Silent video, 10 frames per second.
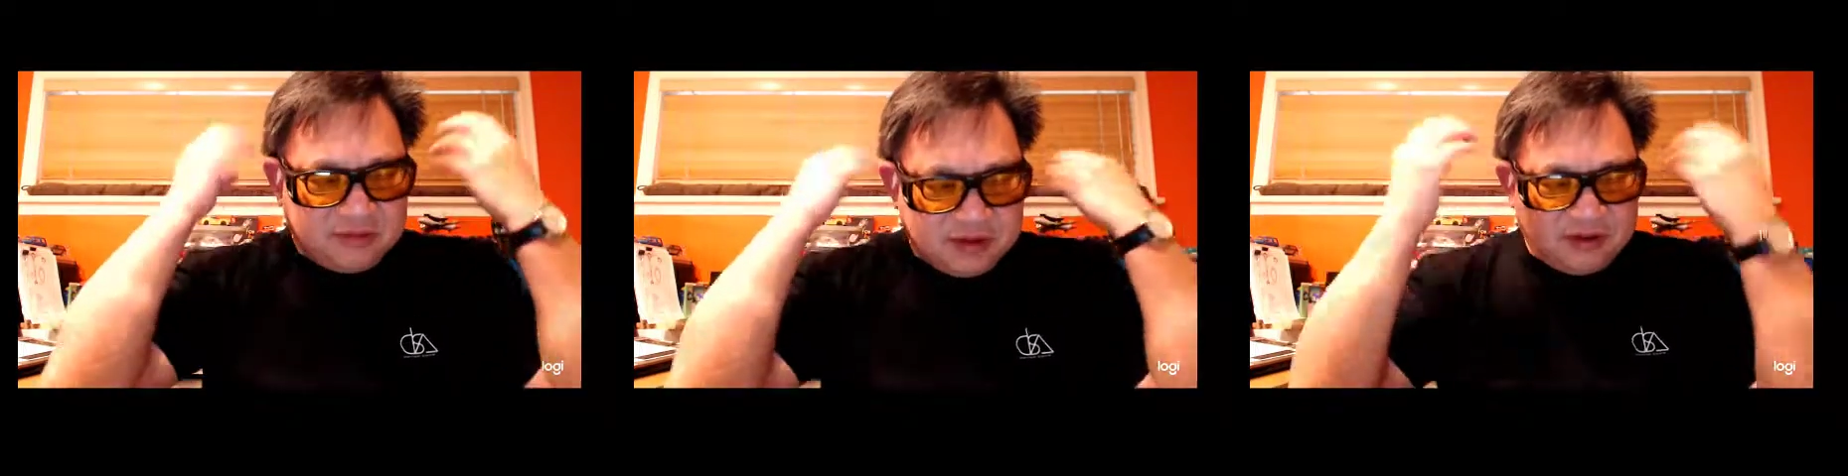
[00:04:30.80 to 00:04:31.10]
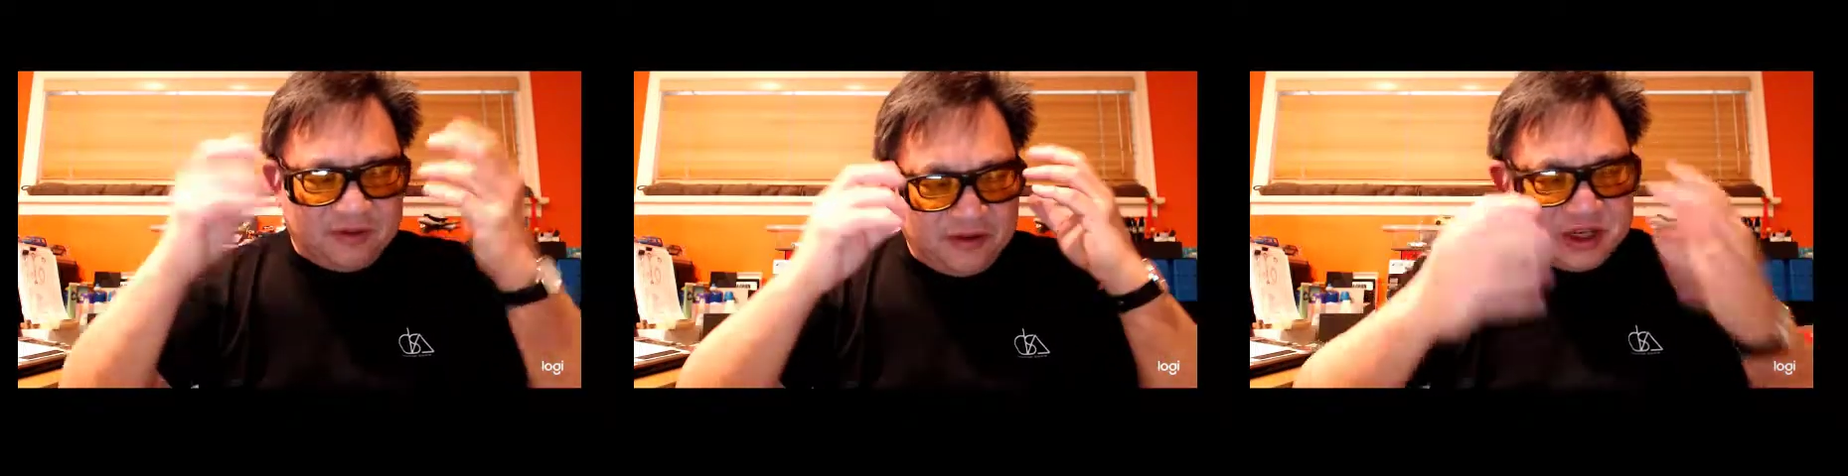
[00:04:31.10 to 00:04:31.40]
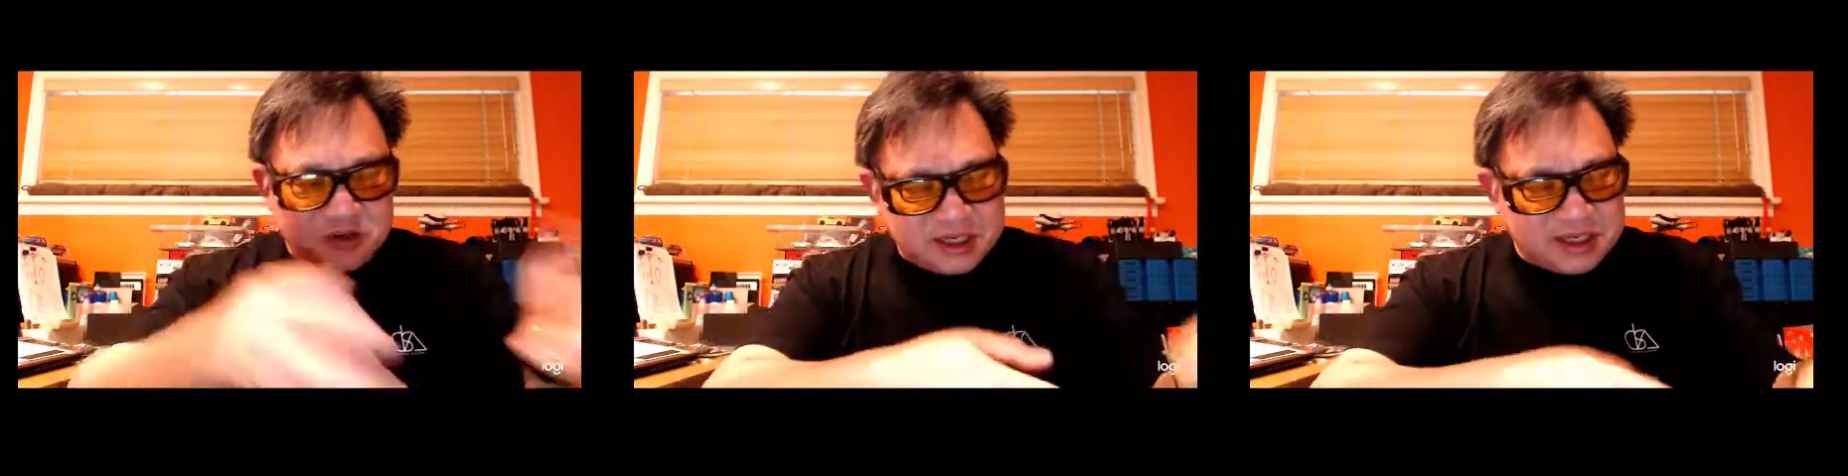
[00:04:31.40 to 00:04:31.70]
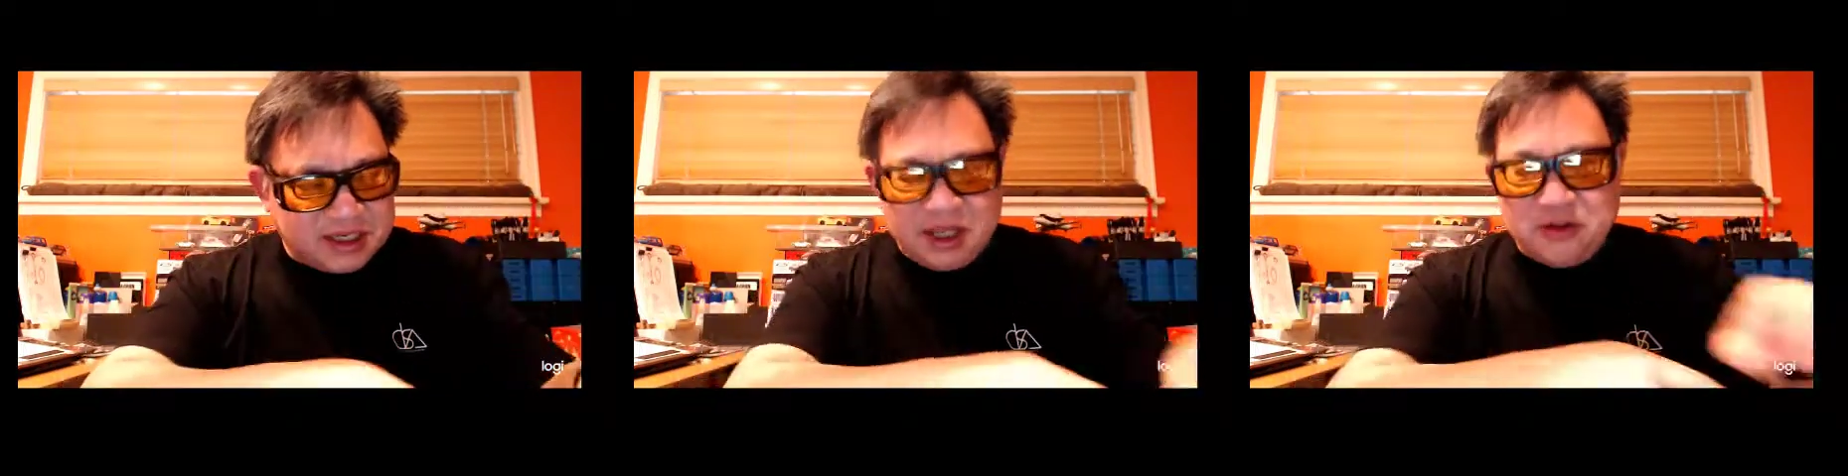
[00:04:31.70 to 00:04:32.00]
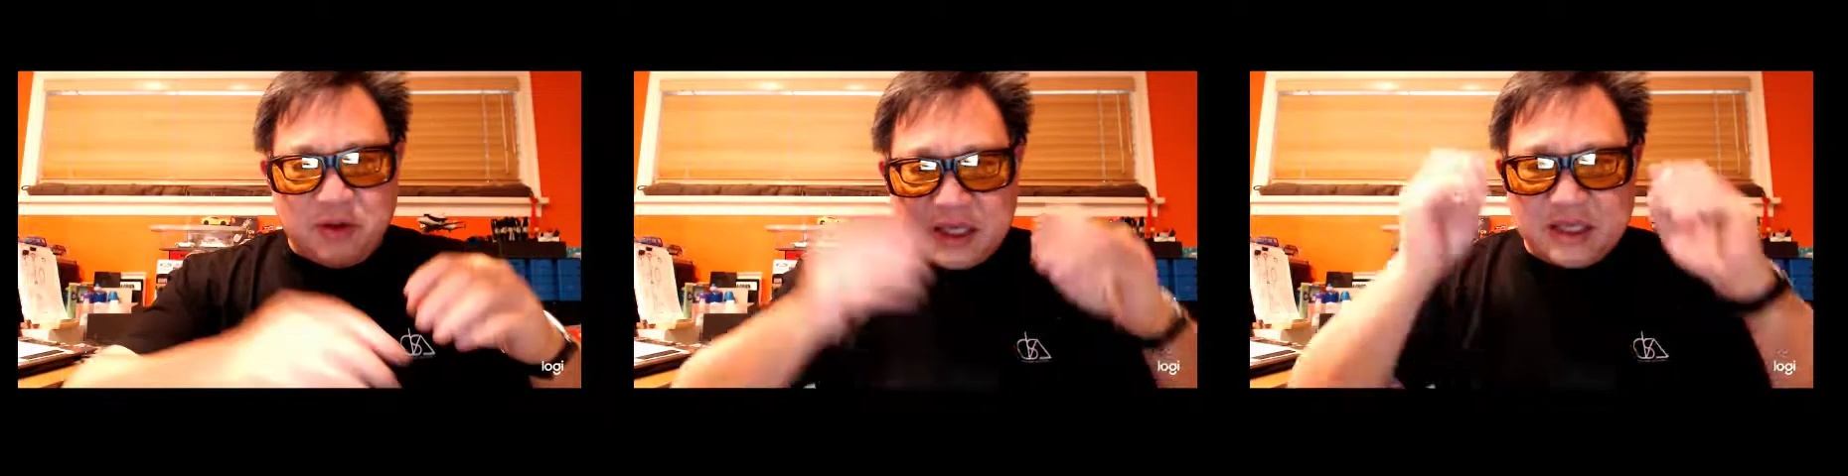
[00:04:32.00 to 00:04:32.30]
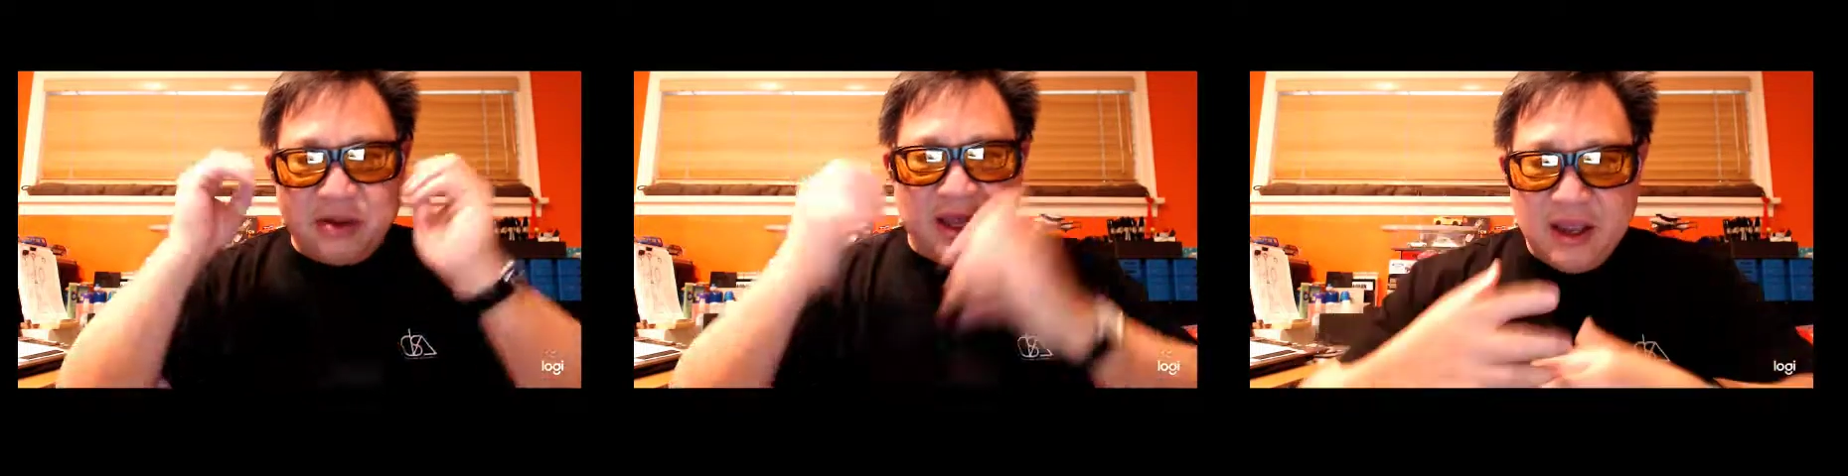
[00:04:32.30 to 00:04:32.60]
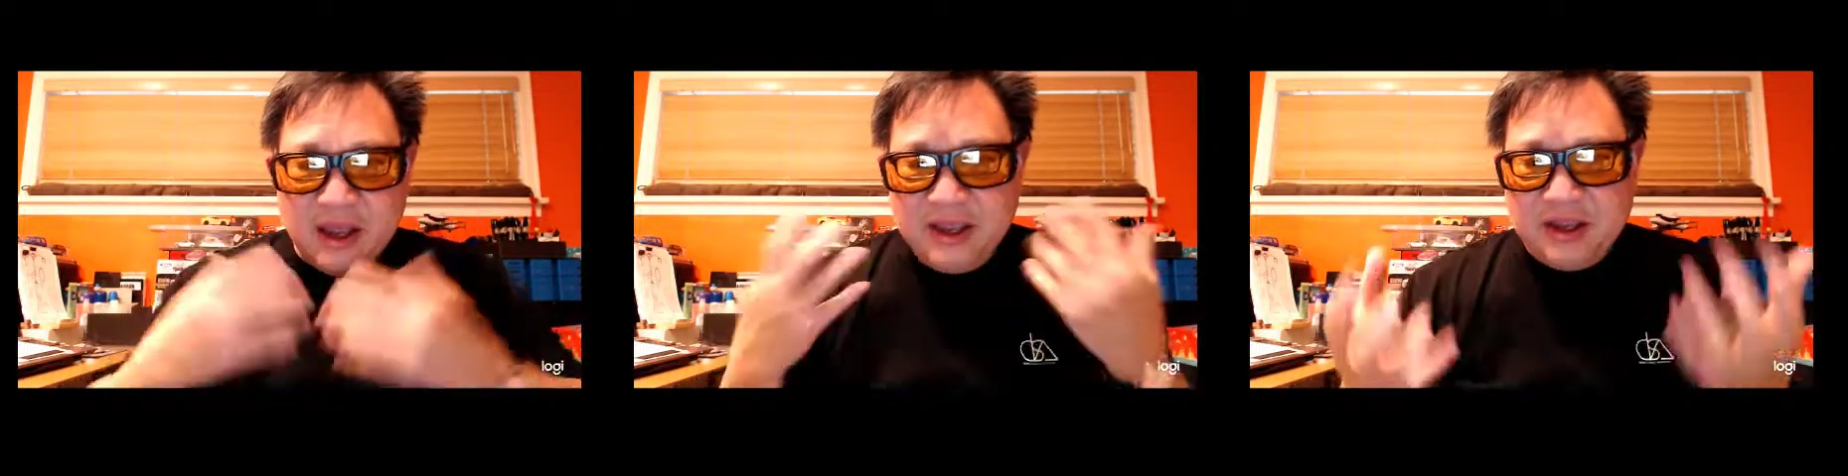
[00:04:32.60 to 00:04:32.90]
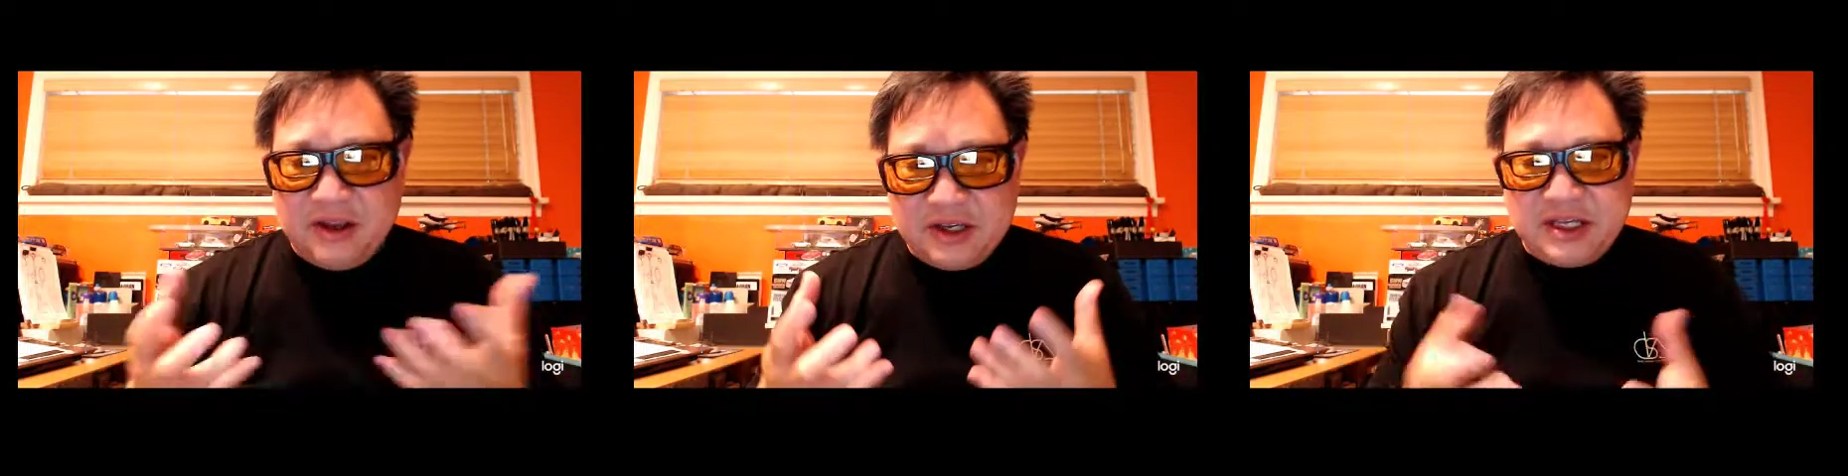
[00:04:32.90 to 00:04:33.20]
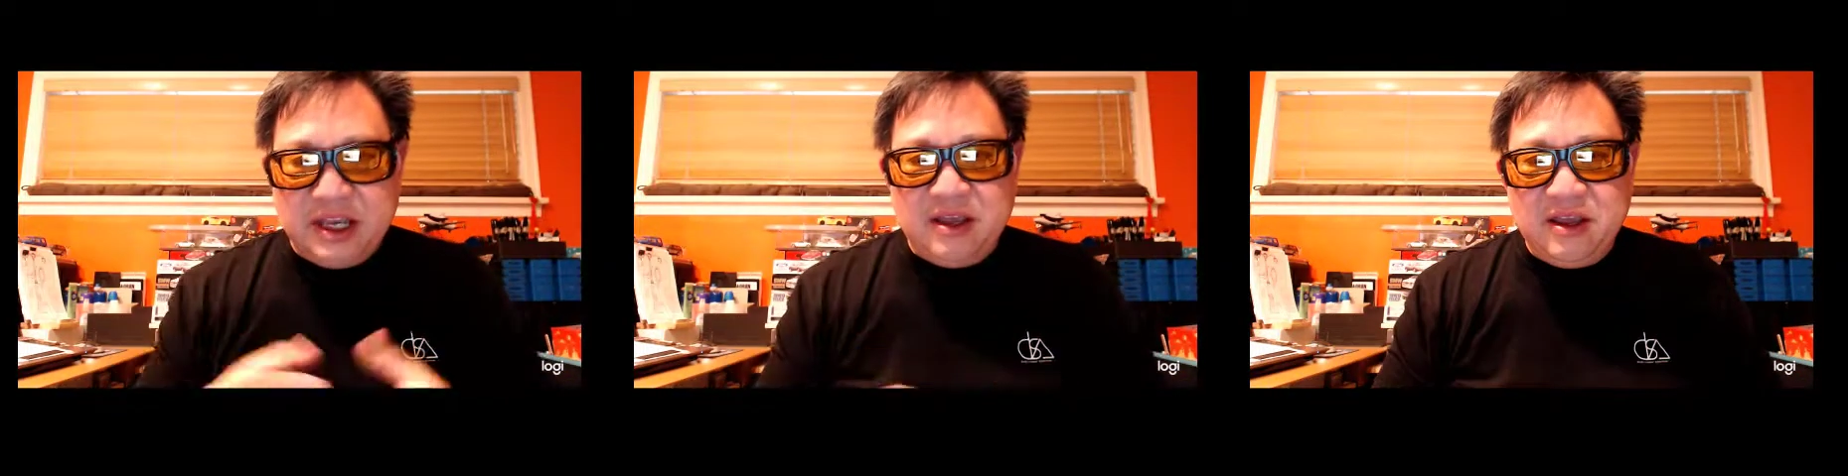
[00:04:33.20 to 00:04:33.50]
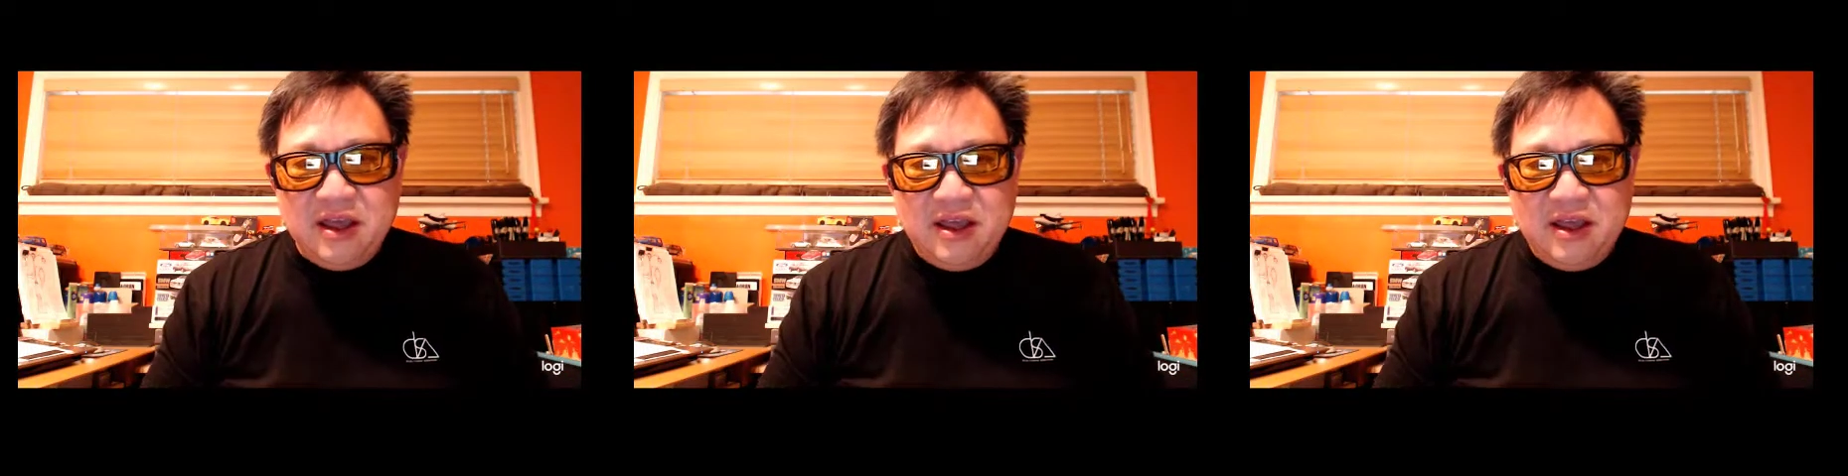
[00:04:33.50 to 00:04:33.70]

the features as the other ones, but you can see,